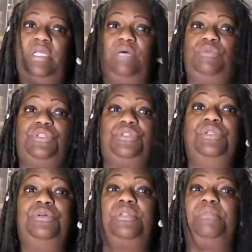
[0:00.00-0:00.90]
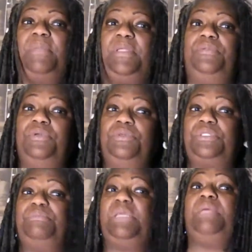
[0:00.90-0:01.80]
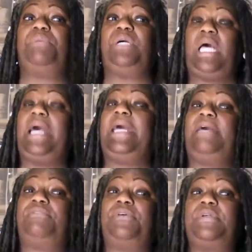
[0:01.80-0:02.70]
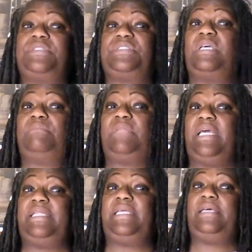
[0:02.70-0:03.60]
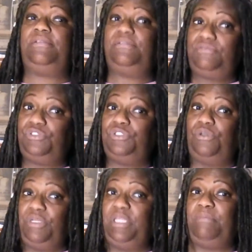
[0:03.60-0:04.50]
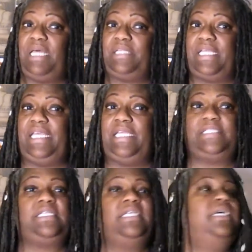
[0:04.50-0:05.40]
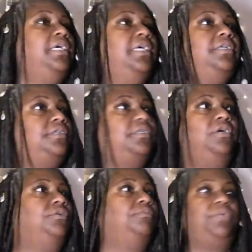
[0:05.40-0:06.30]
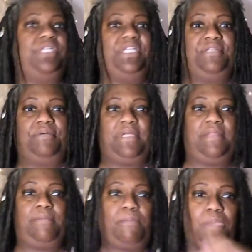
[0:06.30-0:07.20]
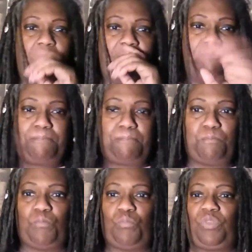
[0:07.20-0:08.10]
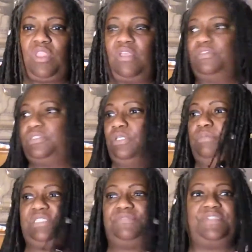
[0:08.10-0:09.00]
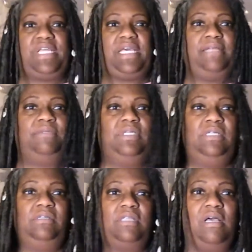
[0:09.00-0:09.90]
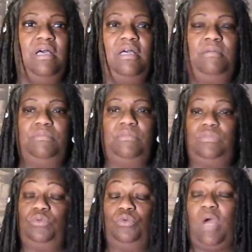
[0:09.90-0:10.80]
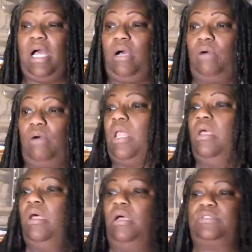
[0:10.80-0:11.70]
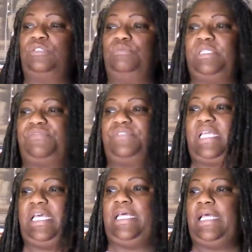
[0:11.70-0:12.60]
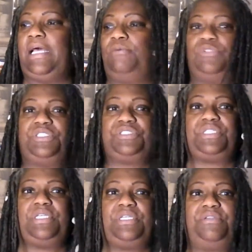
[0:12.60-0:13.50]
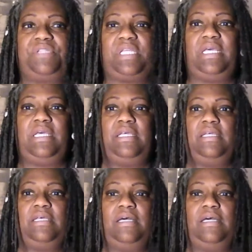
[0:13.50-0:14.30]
that was new to me, but I have heard something like that, in my days. So, but anyway, so much for that. Wow, so much for that. I want to tell you that